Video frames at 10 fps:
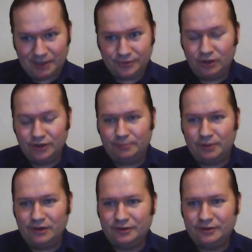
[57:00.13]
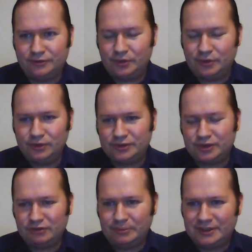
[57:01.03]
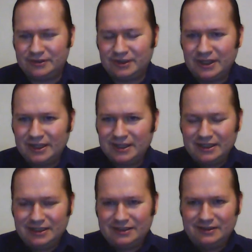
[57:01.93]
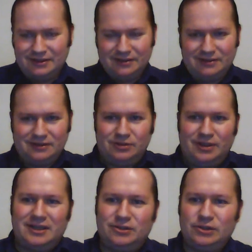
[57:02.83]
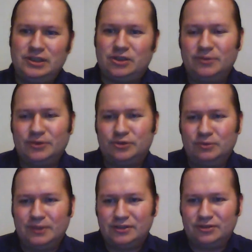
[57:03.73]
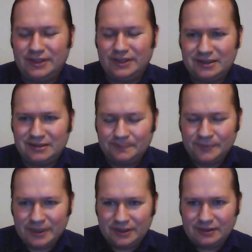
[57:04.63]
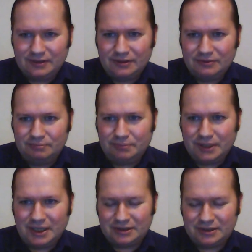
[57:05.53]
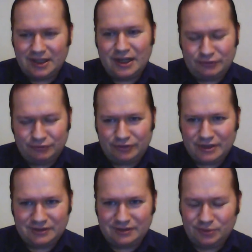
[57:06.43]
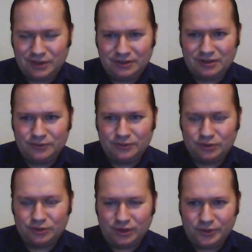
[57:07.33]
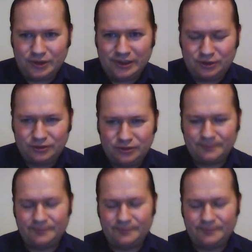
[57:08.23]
all the policies of the Polish government, so I can't really comment too much on that. But I think when it comes to cultural issues,